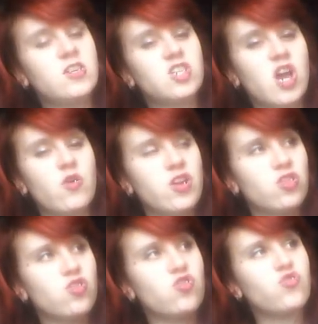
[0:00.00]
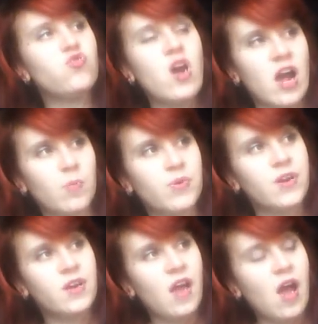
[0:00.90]
tearing the crap
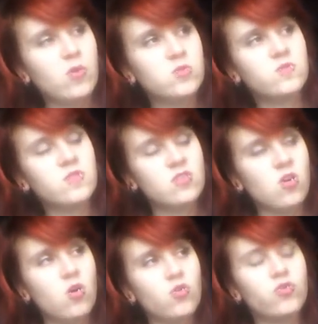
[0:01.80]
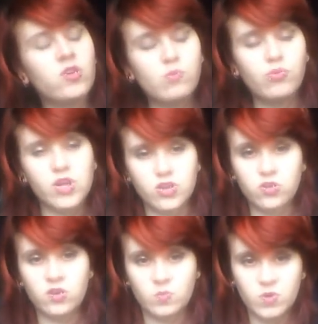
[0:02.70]
out of this concrete bridge
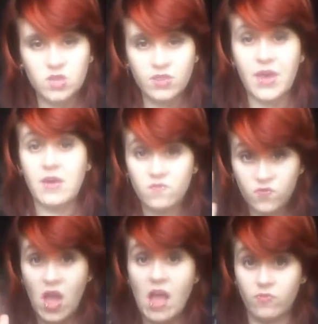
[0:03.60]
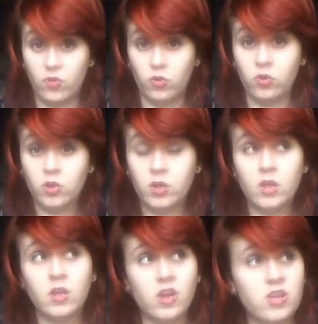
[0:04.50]
that has been there forever
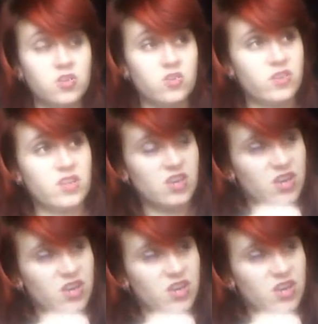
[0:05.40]
and you just see